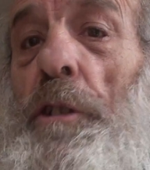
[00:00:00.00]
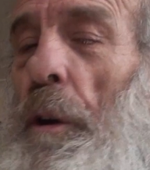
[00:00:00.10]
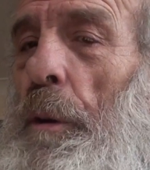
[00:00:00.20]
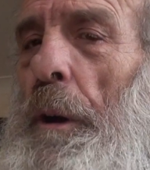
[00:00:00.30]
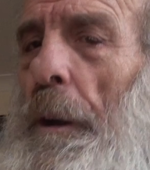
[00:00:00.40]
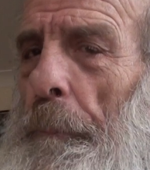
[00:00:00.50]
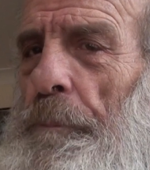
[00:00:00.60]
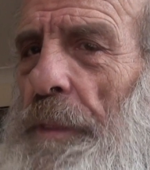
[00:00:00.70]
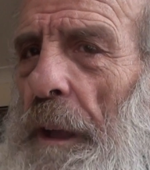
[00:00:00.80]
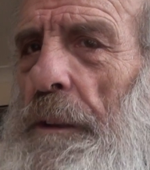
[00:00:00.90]
So
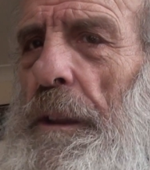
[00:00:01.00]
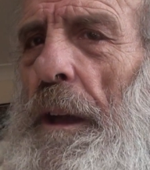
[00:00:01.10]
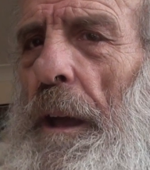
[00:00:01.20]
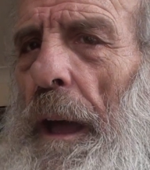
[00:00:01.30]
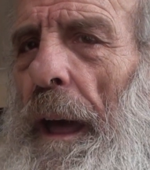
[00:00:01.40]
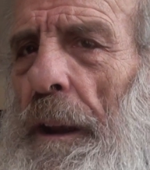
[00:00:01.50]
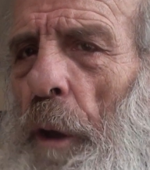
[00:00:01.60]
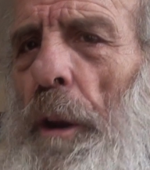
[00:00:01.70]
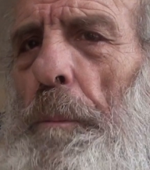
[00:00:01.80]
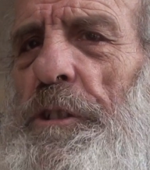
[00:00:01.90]
the
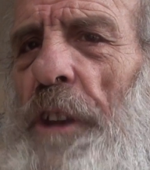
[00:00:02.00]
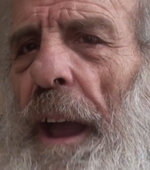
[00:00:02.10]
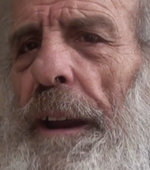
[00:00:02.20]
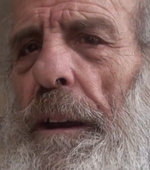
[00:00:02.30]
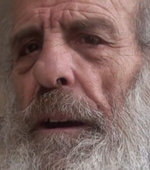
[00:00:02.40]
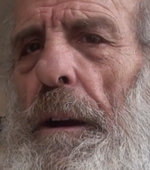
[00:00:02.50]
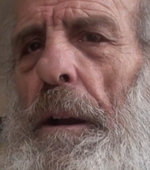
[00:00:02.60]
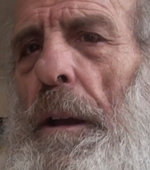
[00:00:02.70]
anonymous hacker,